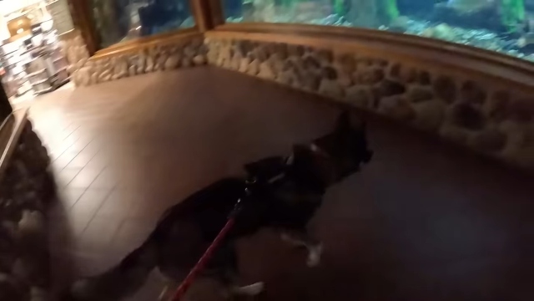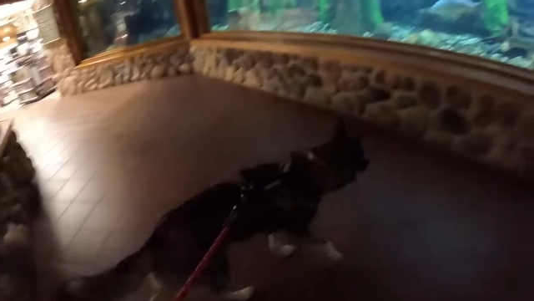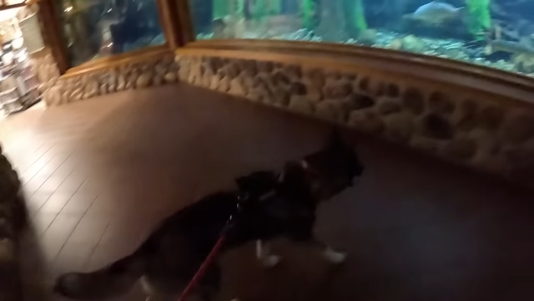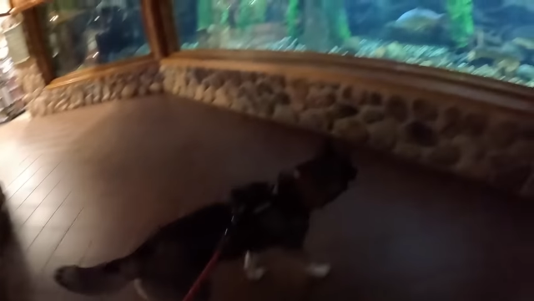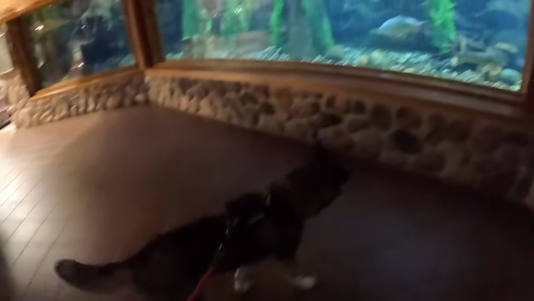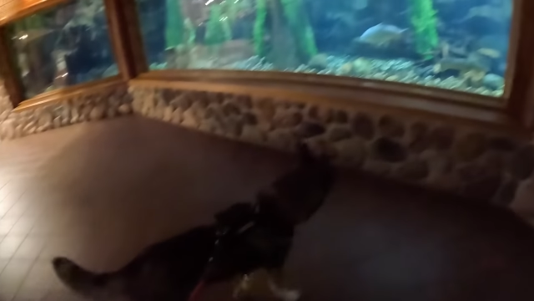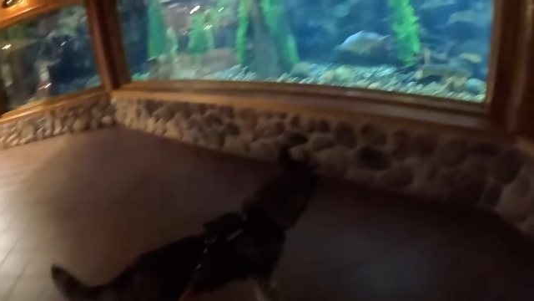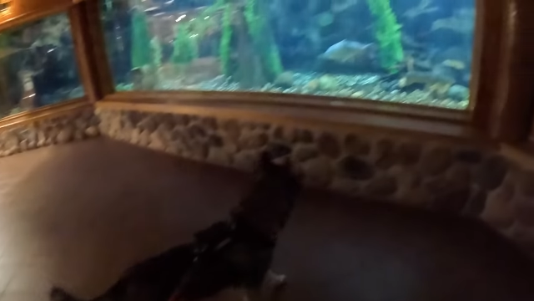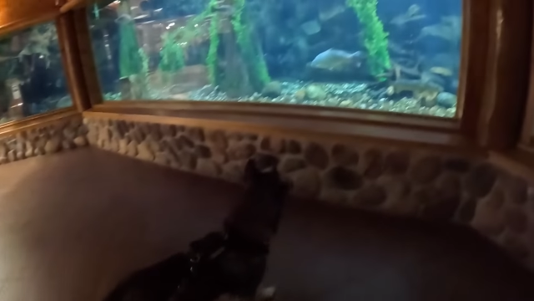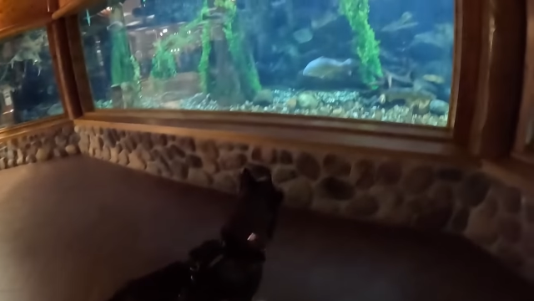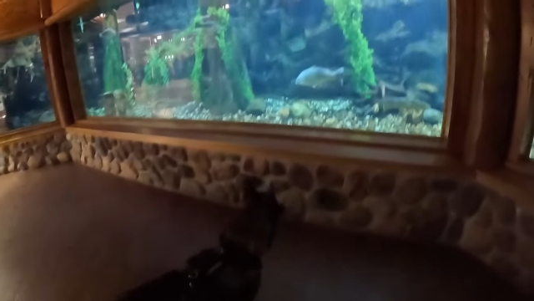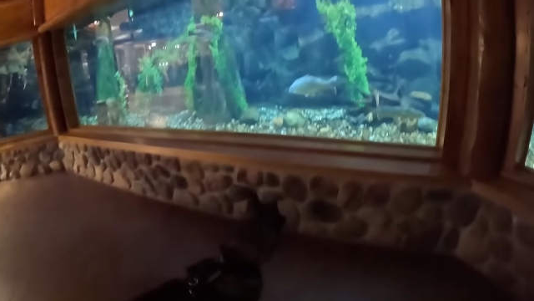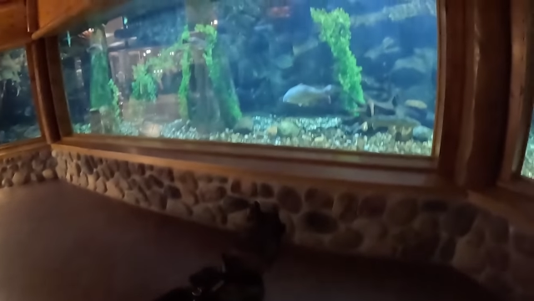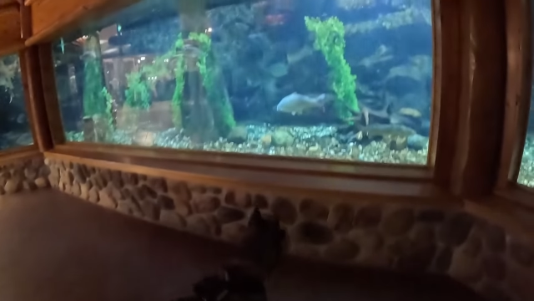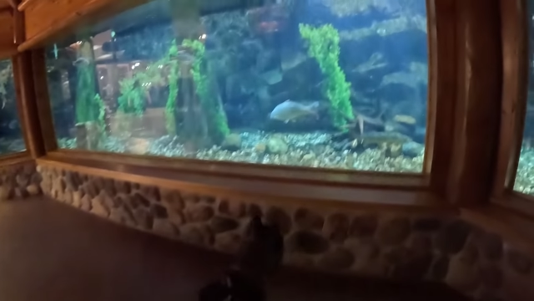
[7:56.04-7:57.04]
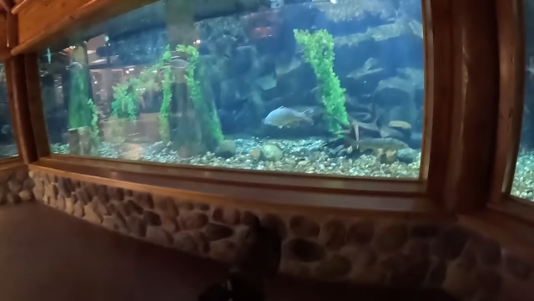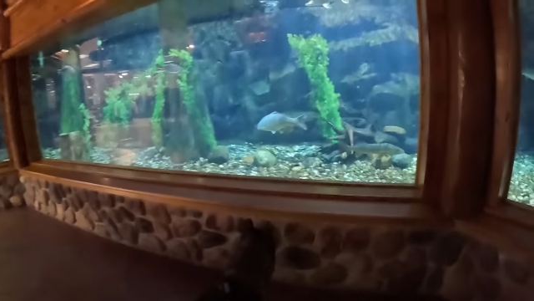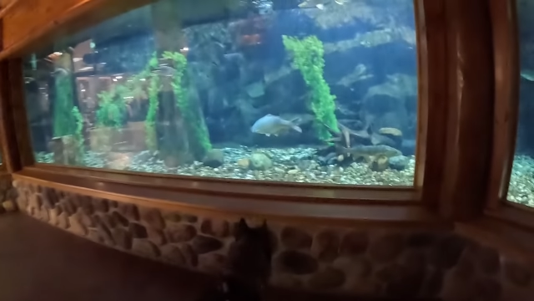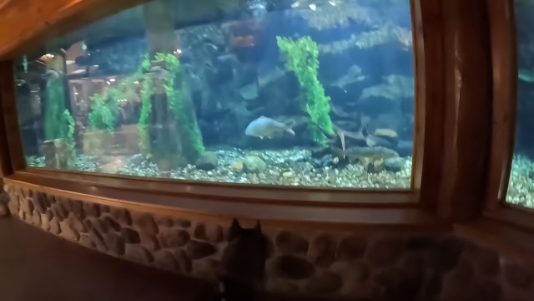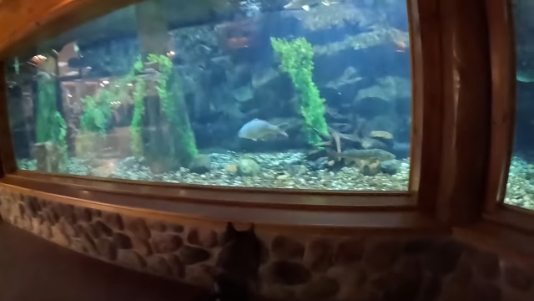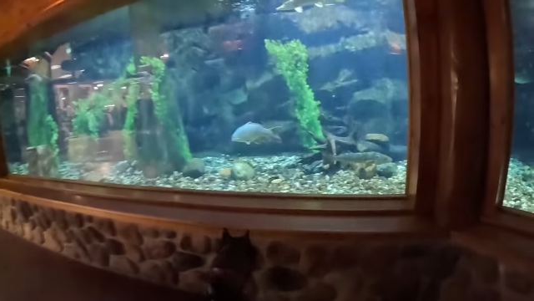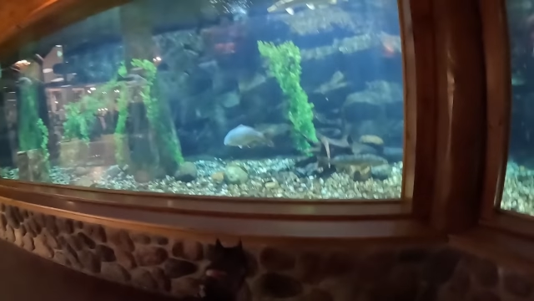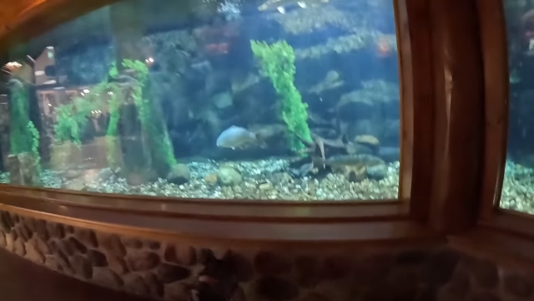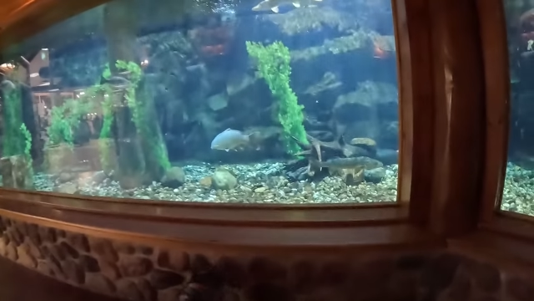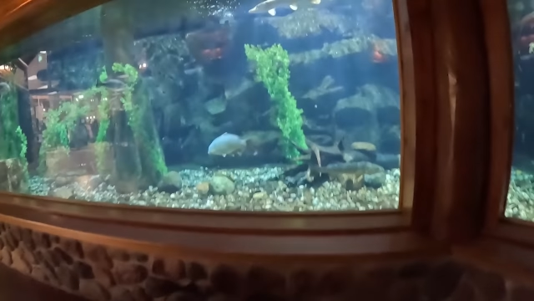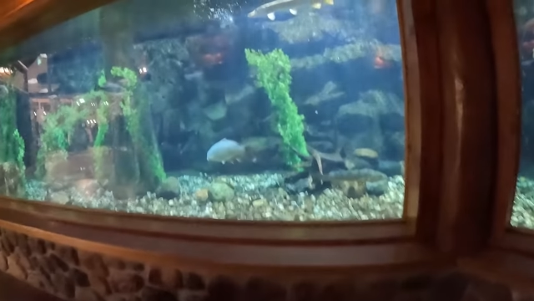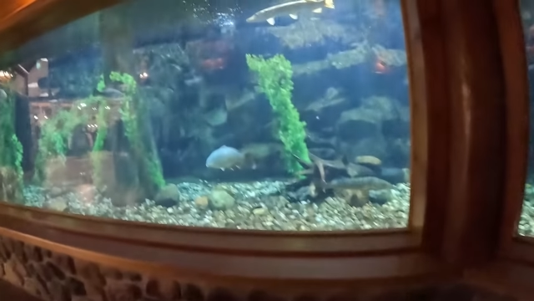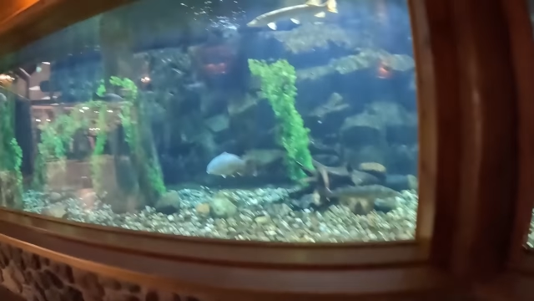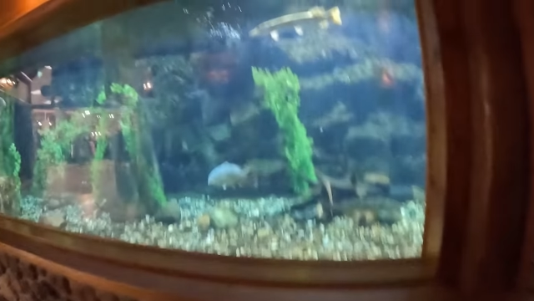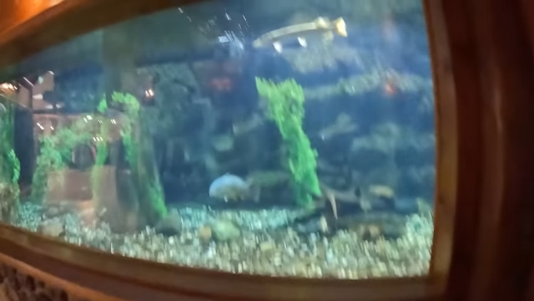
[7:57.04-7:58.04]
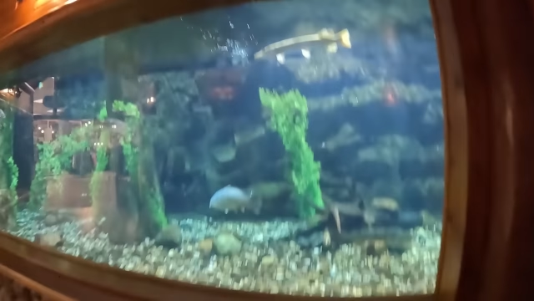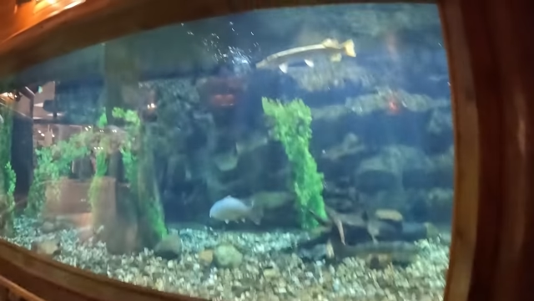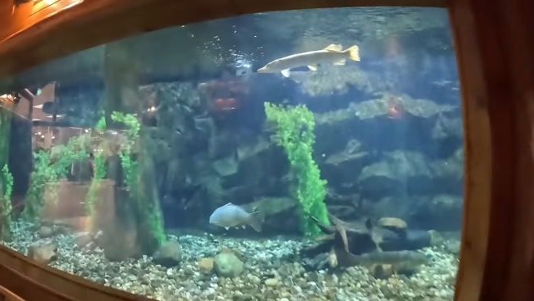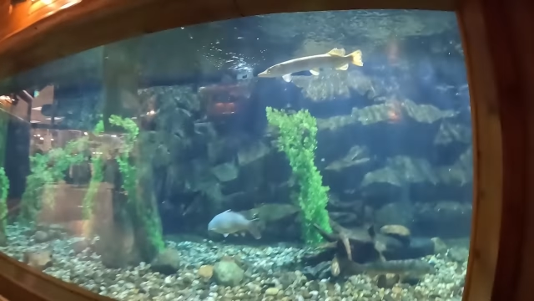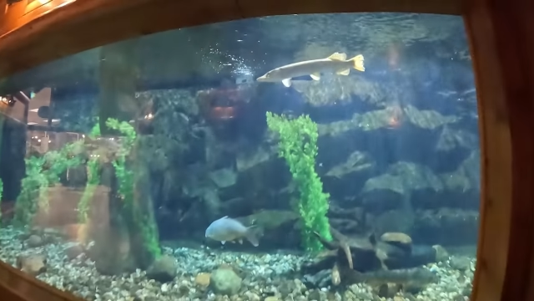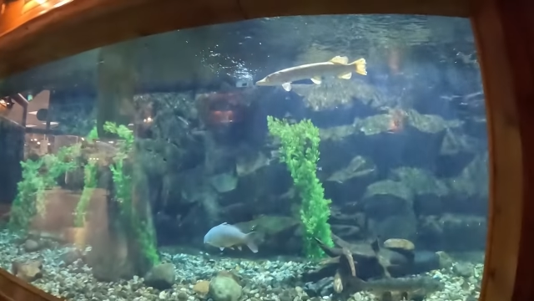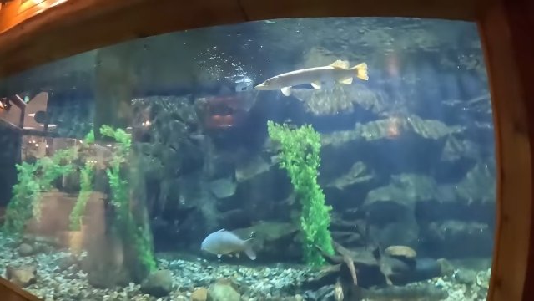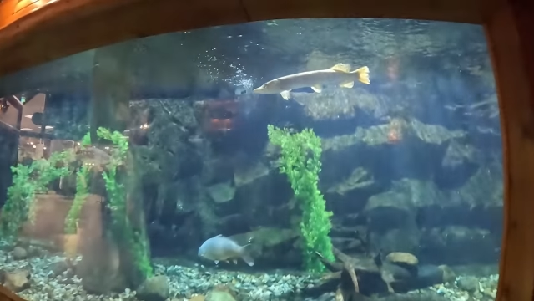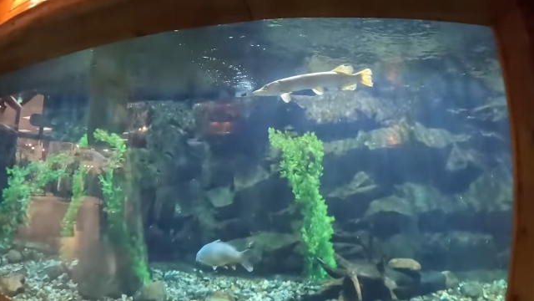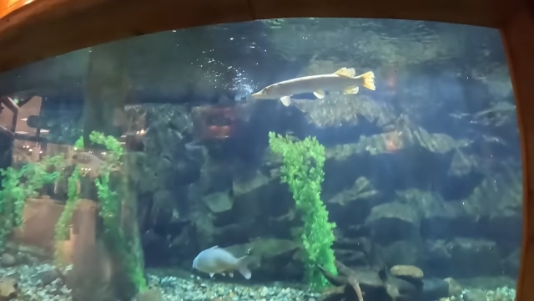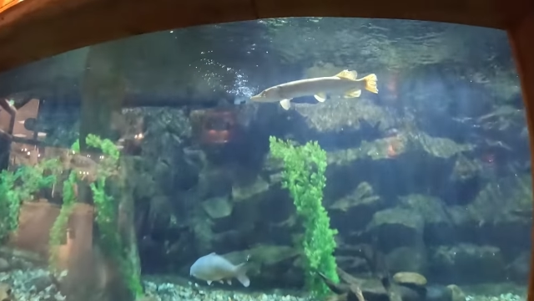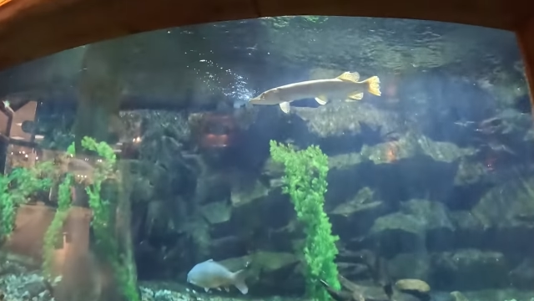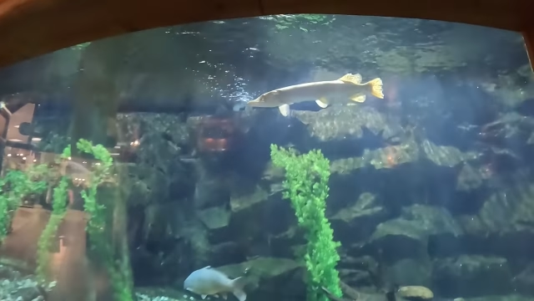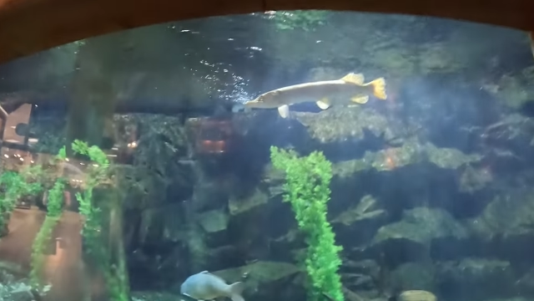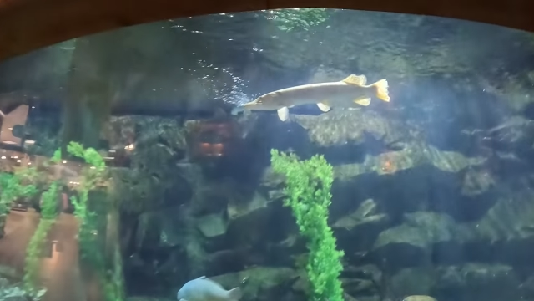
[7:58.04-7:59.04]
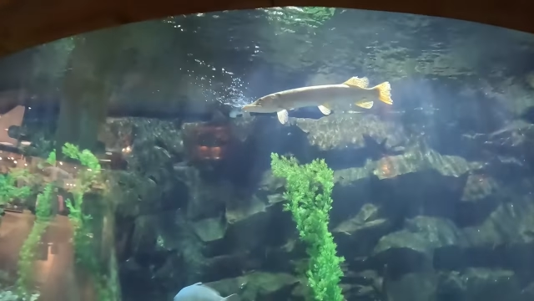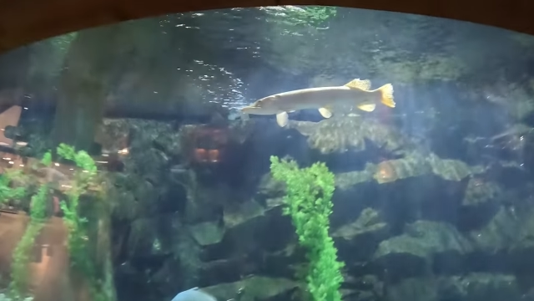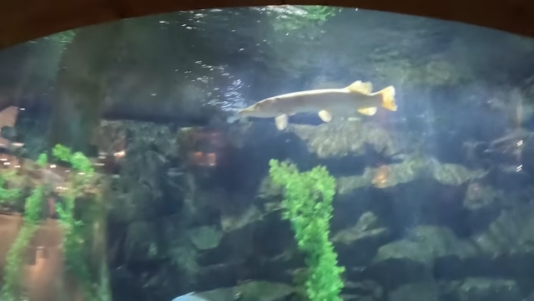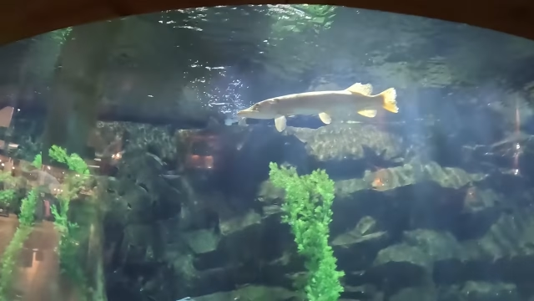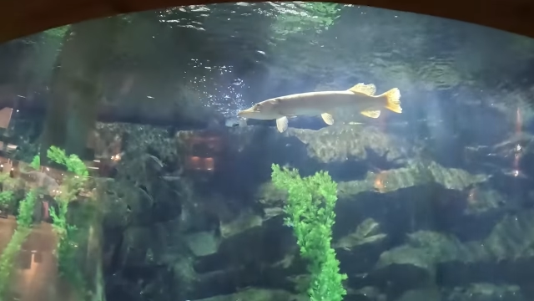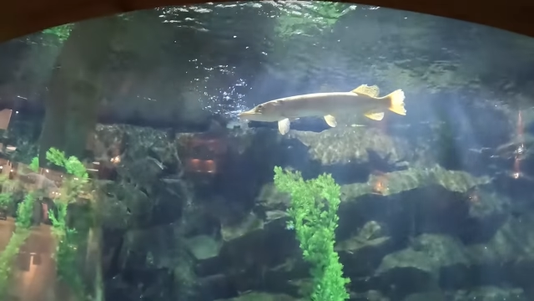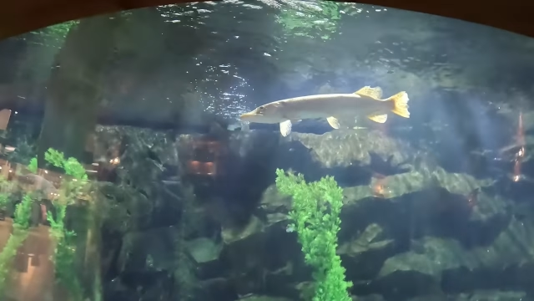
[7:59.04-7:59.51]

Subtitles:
[unreadable: no face in view]